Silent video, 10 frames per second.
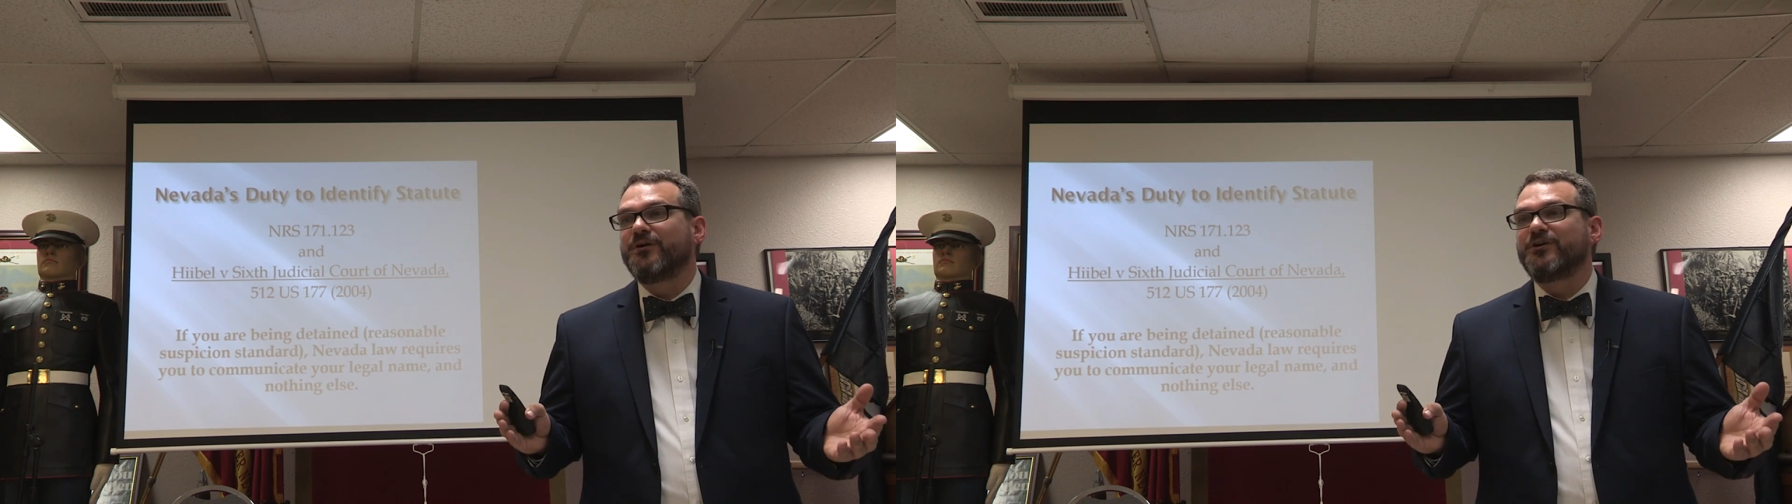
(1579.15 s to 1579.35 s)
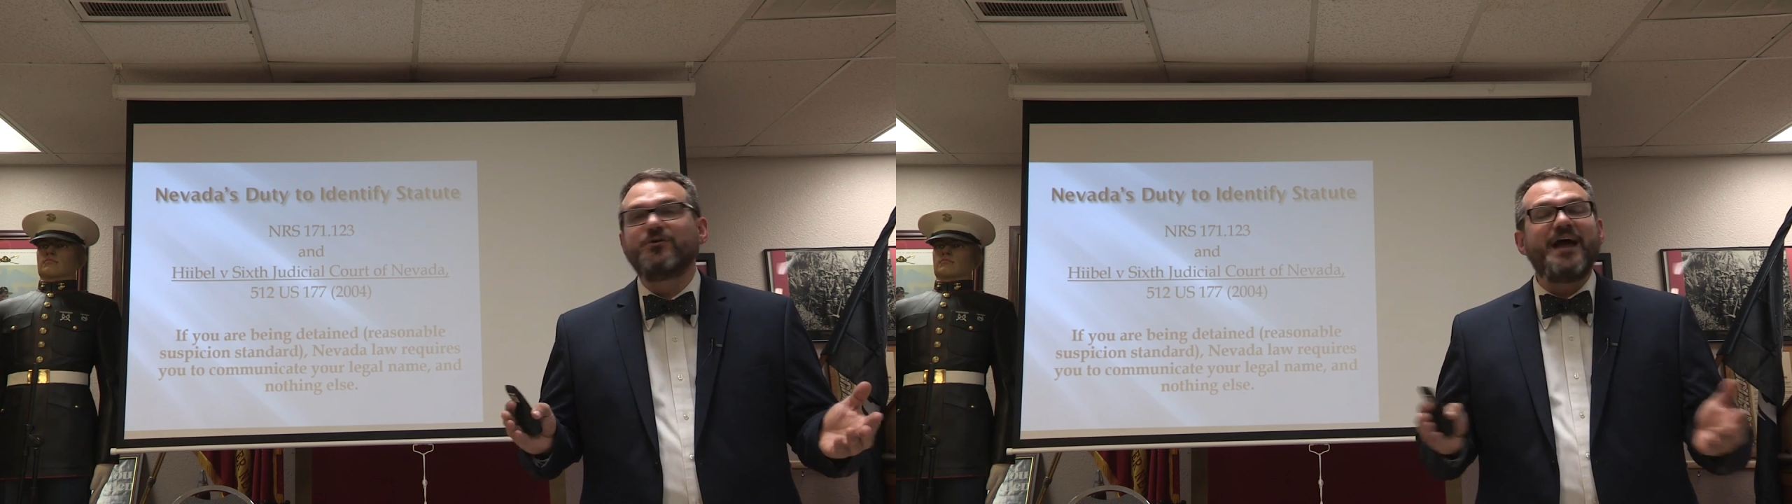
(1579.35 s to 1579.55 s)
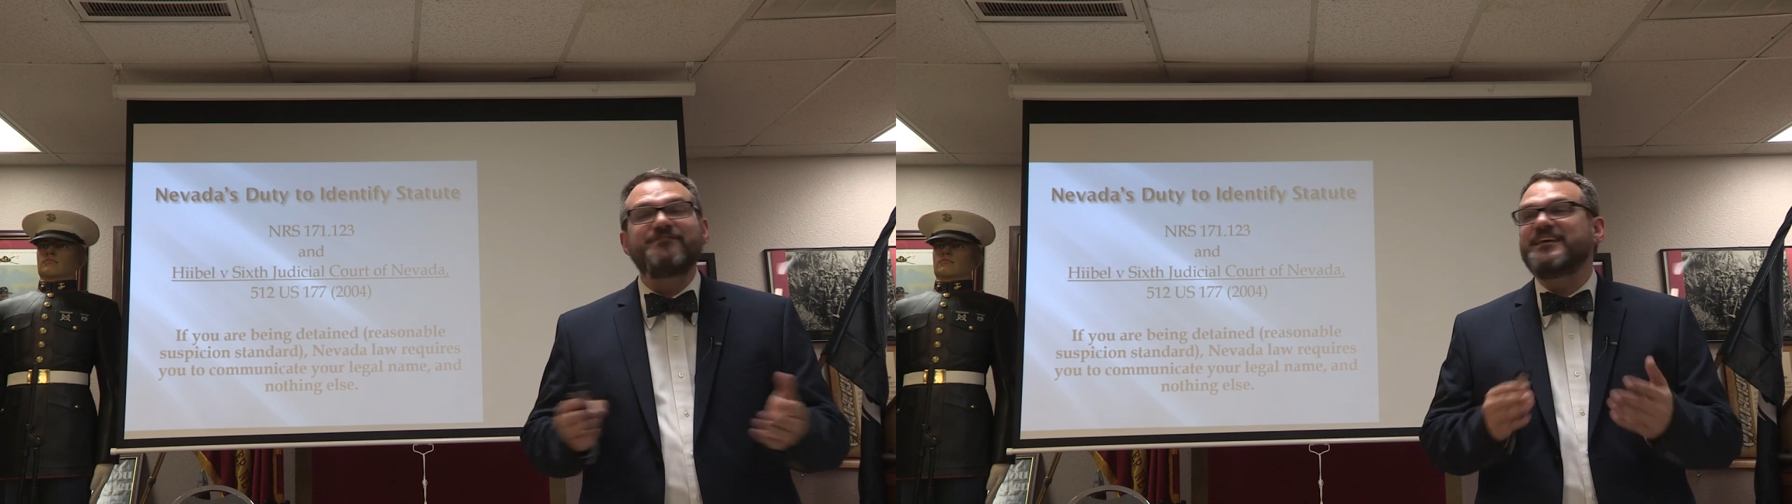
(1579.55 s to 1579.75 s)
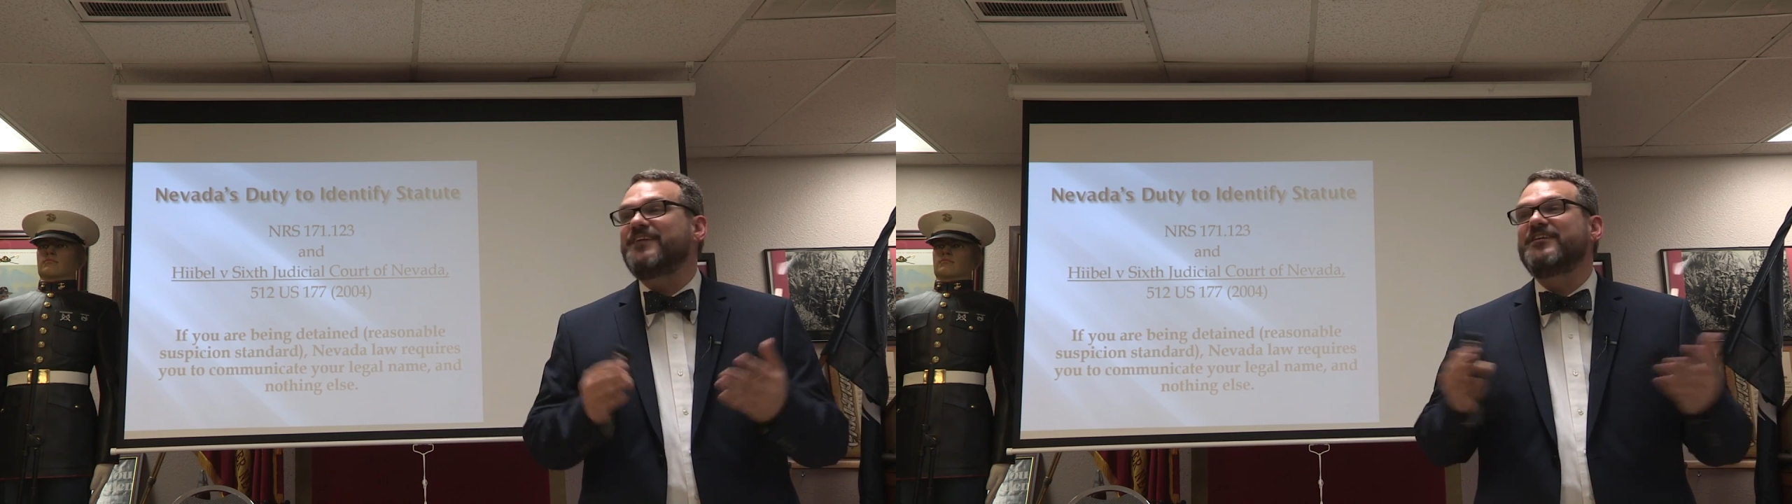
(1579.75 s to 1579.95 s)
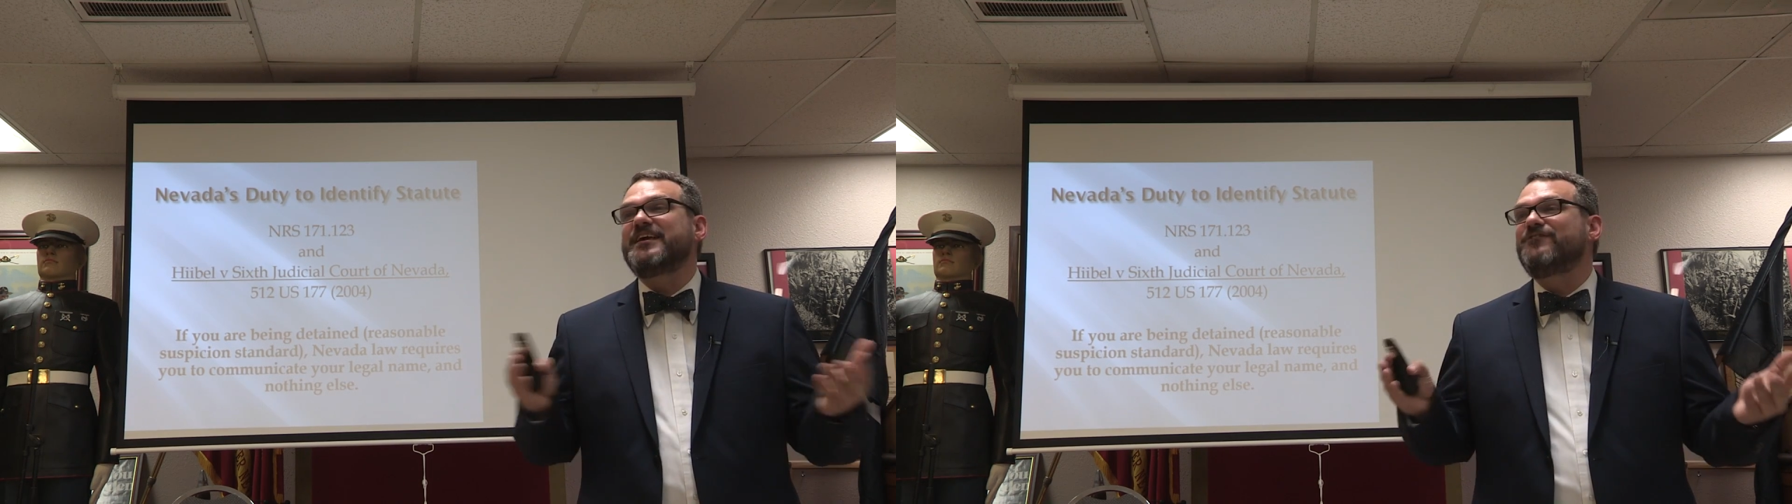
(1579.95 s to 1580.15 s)
You don't have to
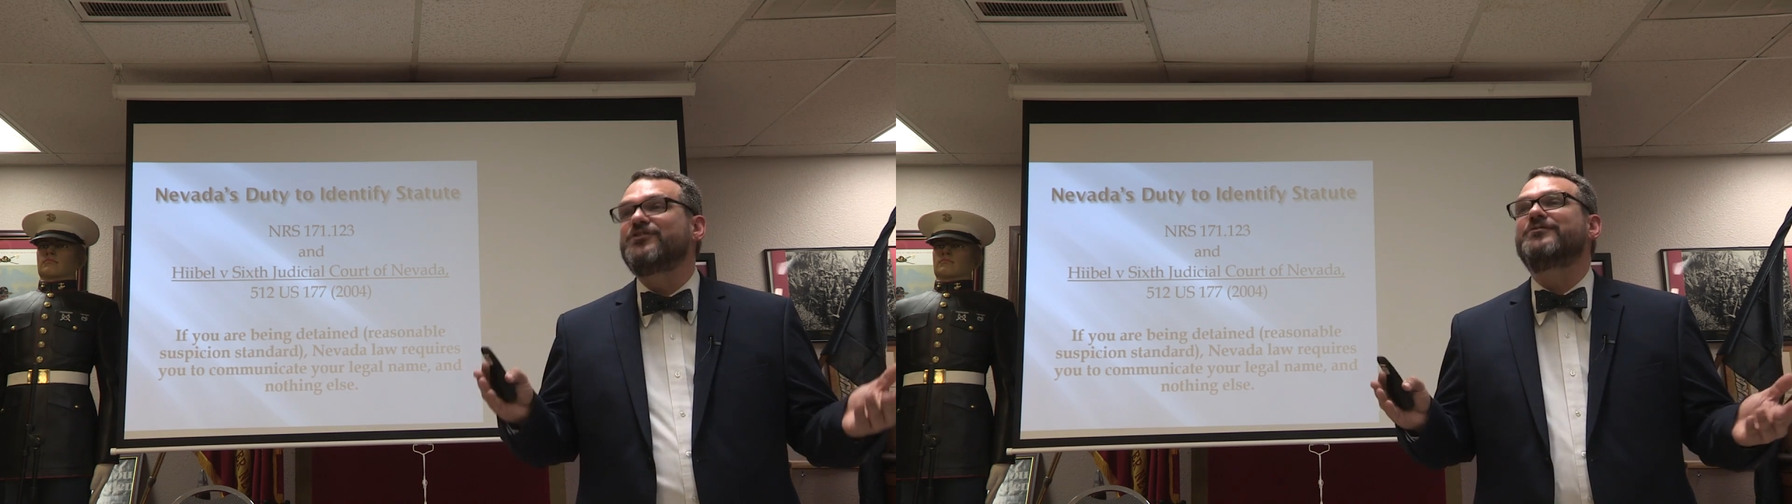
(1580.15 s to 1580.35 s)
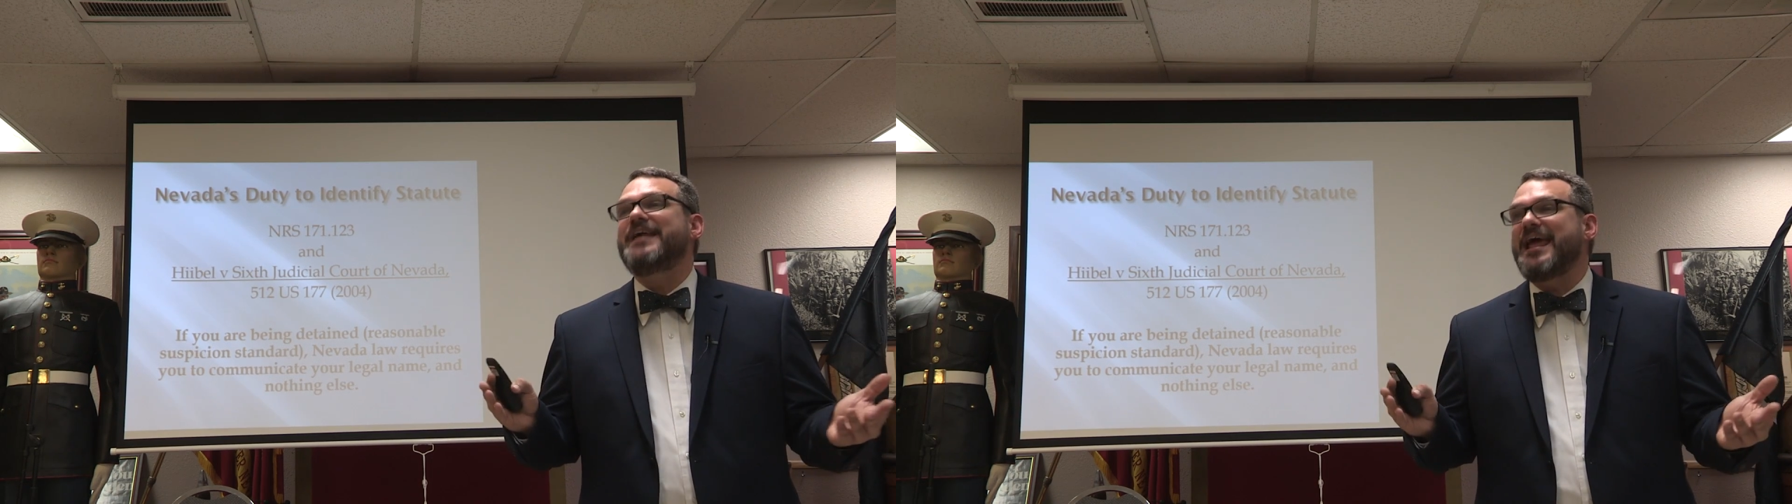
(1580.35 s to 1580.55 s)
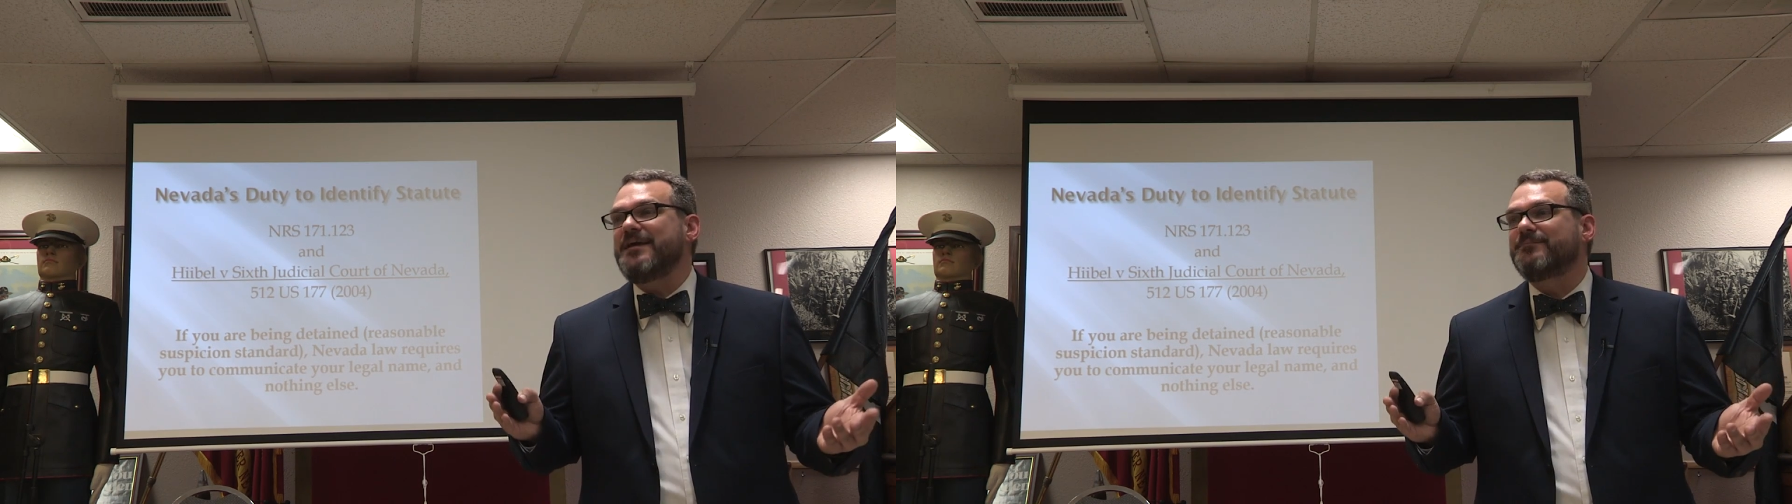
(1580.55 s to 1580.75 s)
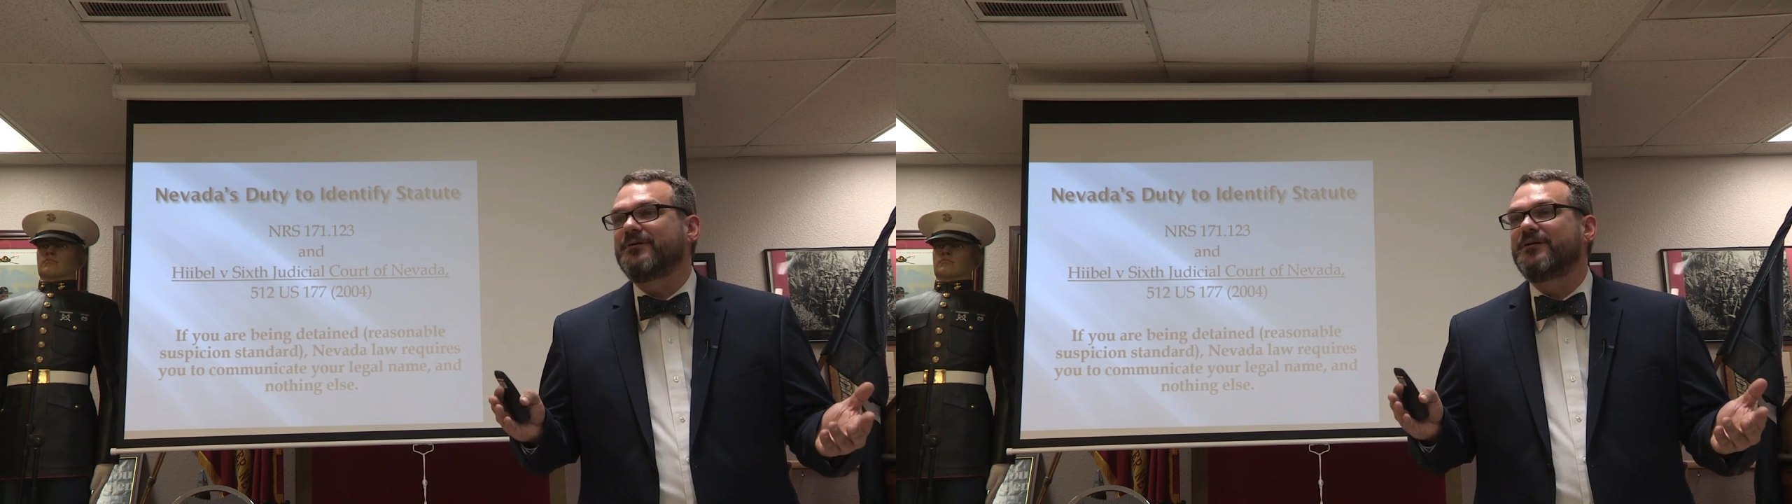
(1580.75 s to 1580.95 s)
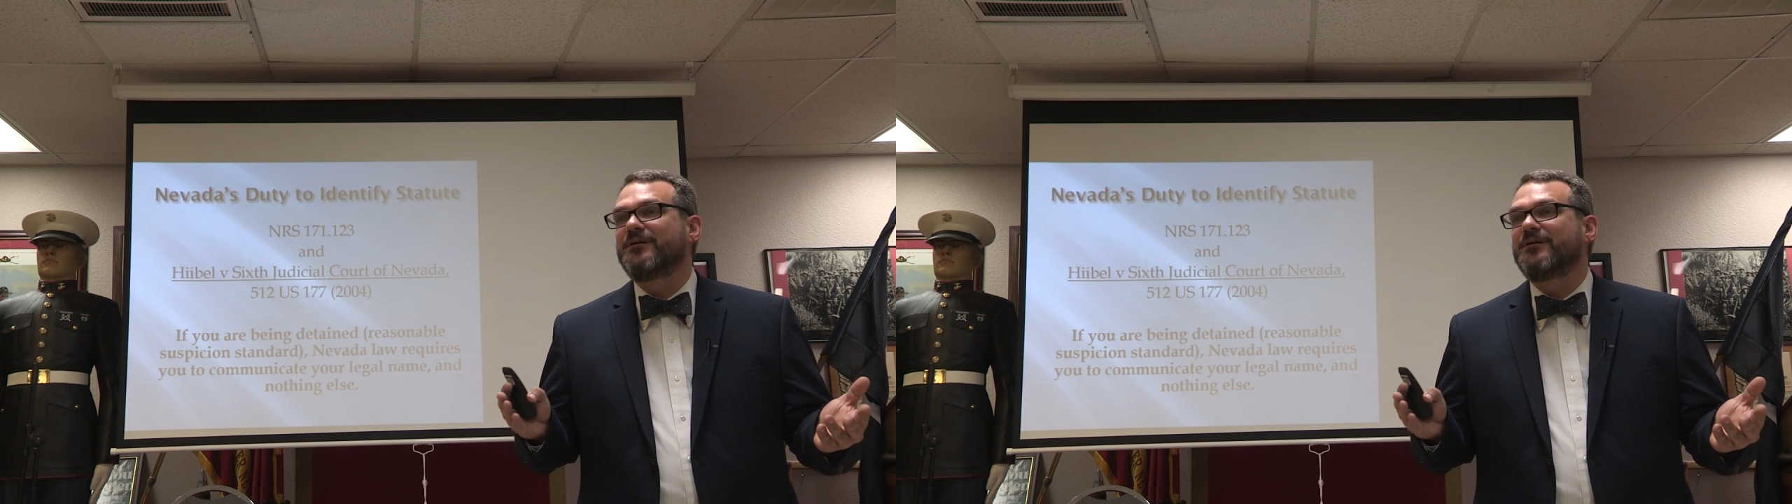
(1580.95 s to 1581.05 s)
even give your name.